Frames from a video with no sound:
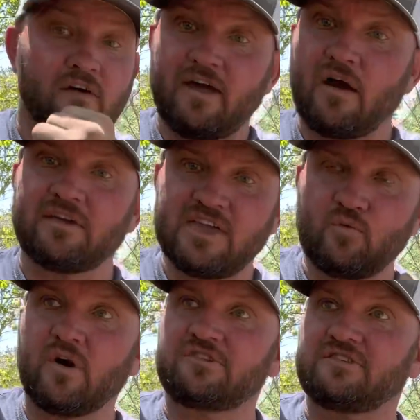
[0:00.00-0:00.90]
how he
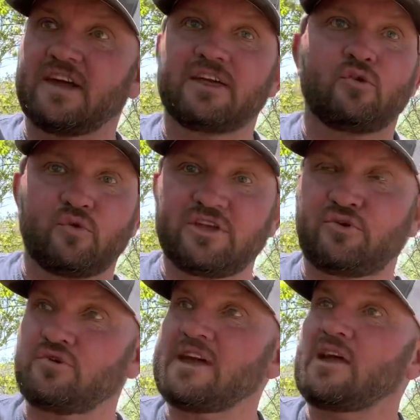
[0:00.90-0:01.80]
wants to kind of
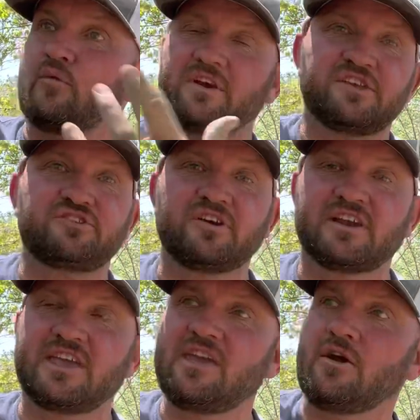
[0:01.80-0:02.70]
recreate what he's
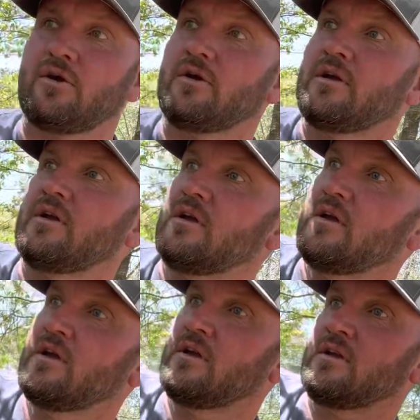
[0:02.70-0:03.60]
done here.
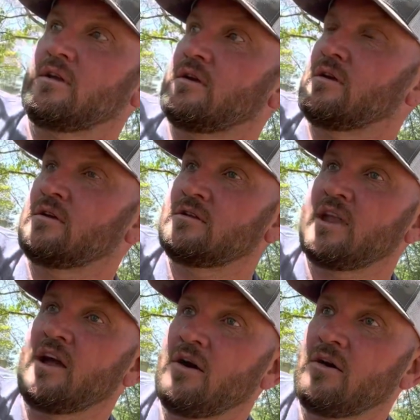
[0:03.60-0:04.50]

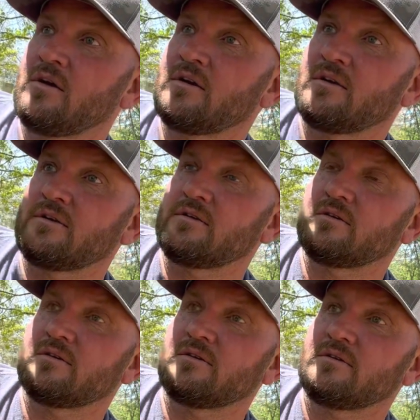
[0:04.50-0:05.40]
Now,
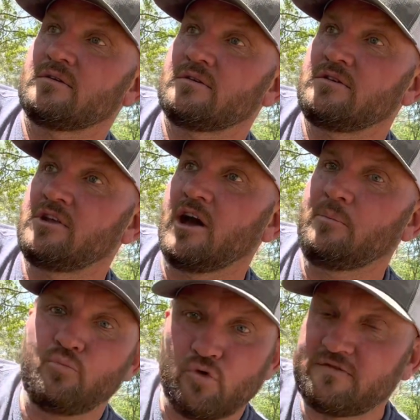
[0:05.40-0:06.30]

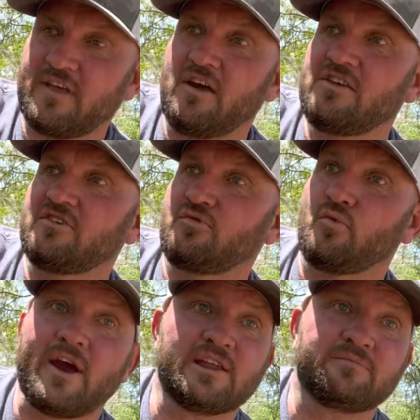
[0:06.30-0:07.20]
Dub will tell you
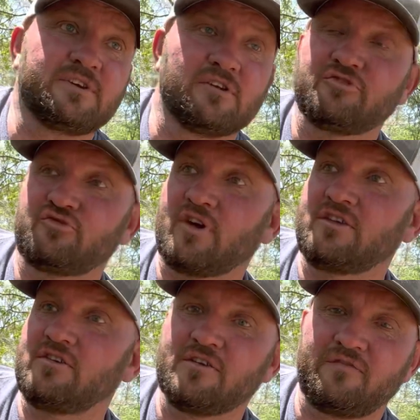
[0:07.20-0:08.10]
right up, you know, straight
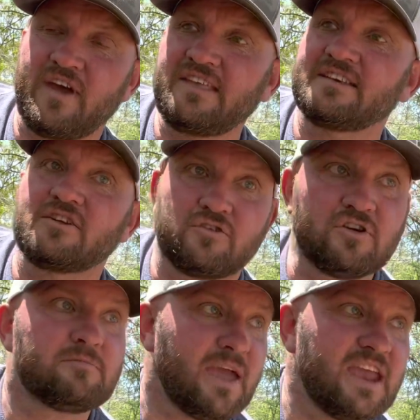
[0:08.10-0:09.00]
to your face that it
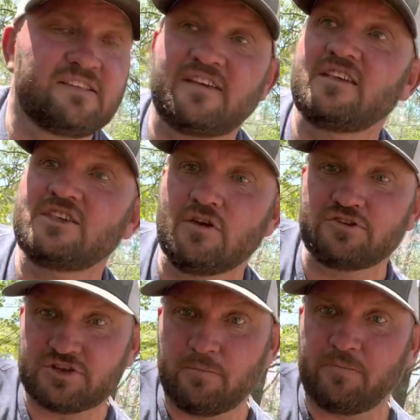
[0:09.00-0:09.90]
took him 18
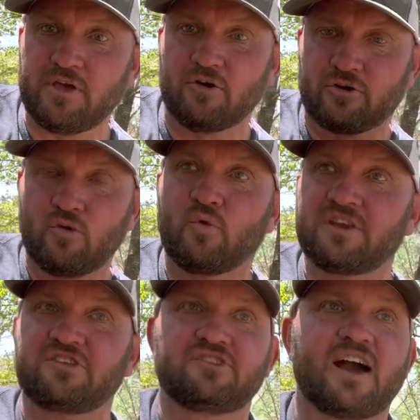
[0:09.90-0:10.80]
years to build what
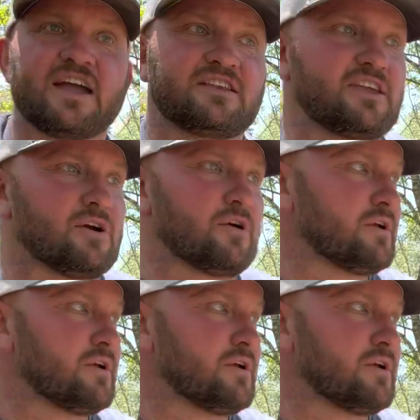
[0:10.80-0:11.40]
he's gotten here.